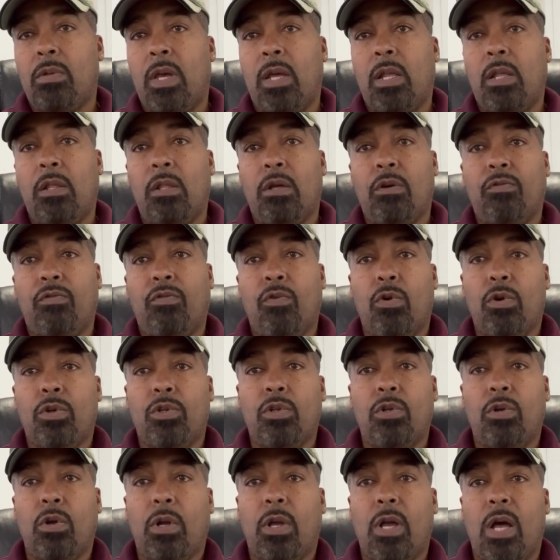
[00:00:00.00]
I look forward
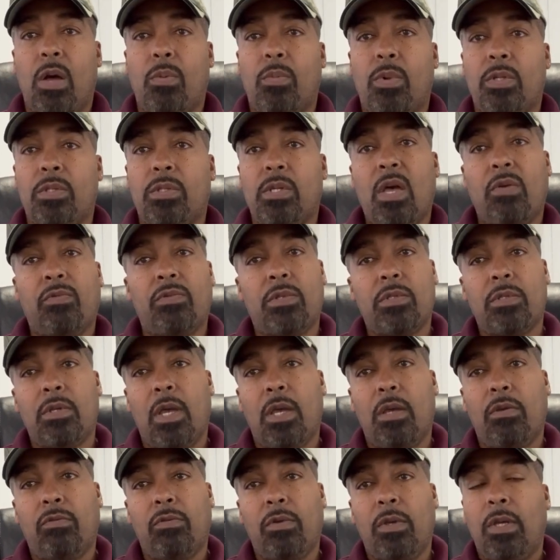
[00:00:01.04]
to your comments. Have a
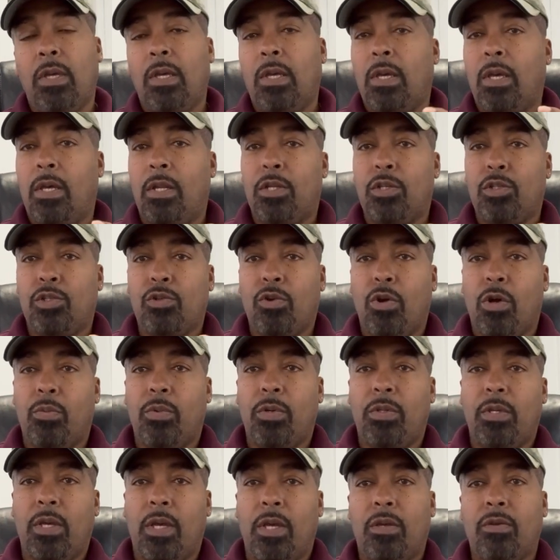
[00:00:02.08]
safe and
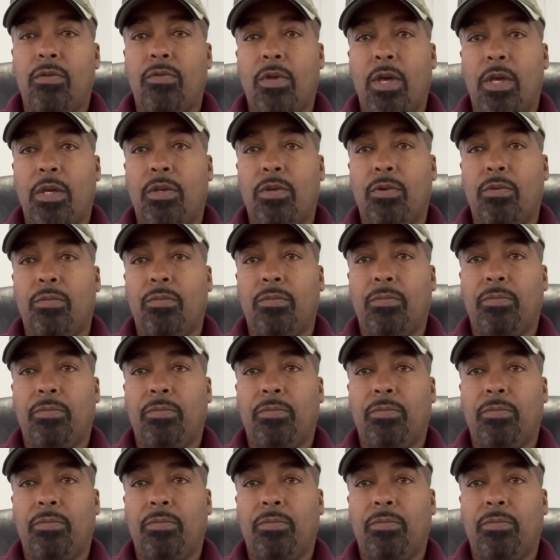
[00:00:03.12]
enjoyable day. Thank you.